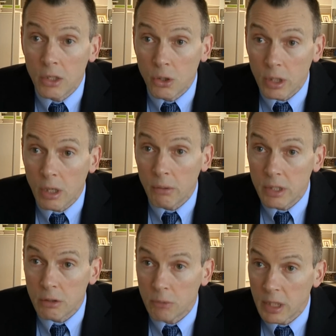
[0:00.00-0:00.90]
you're
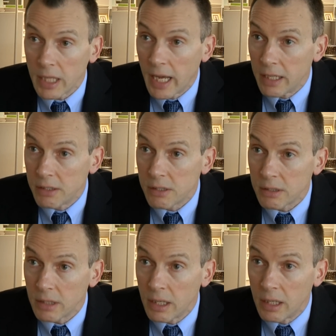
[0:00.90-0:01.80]
going to realize
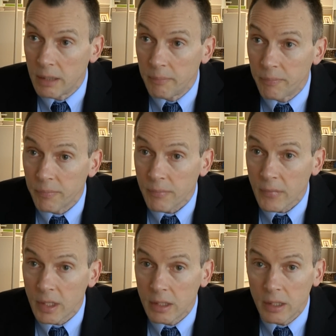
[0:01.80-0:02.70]
um,
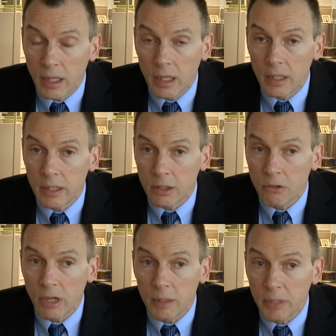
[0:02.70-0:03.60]
uh, an
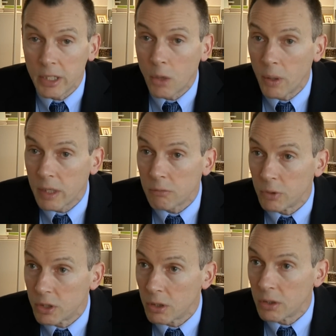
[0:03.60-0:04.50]
incredibly quick
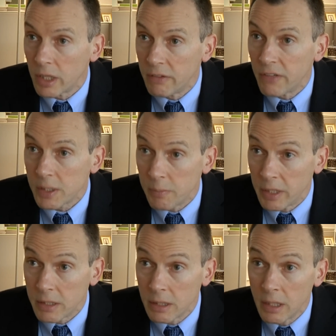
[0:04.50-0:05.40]
return on
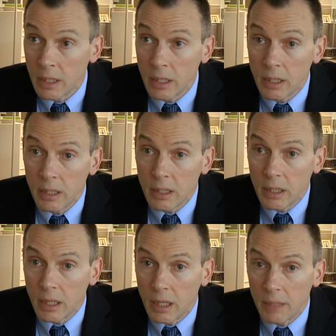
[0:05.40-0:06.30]
investment
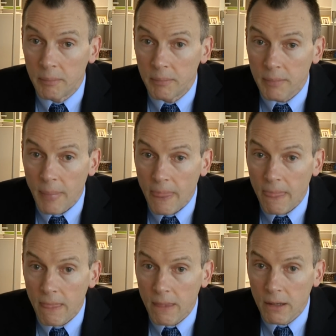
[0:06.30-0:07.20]
um,
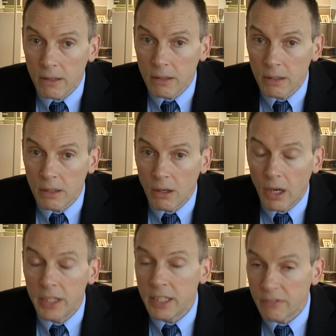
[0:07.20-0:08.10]

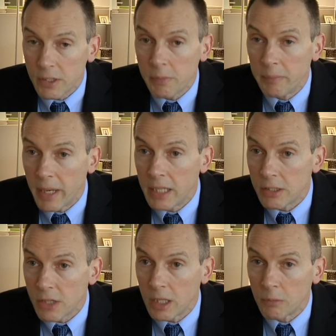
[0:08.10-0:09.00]
on the investment made
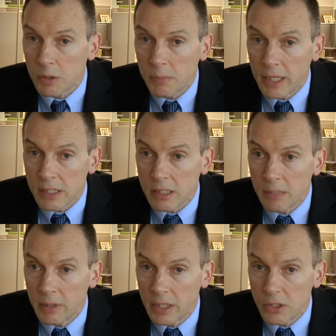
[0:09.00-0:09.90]
in SOLIDWORKS plastic
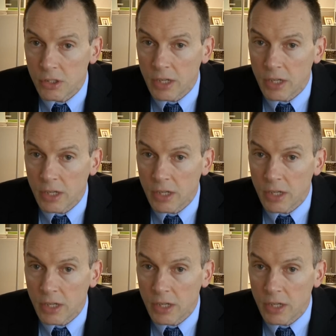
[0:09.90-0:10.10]
simulation